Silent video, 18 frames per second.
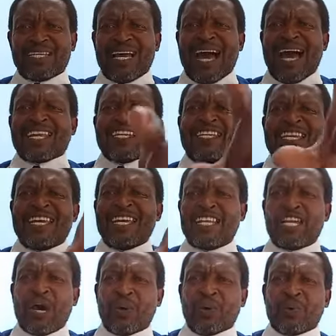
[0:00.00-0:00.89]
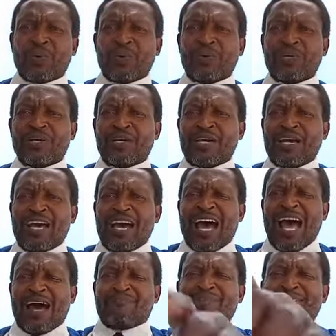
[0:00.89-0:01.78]
And he now
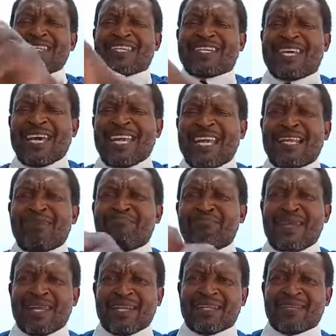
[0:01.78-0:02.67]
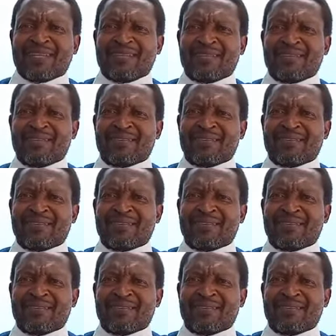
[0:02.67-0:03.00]
had been killing men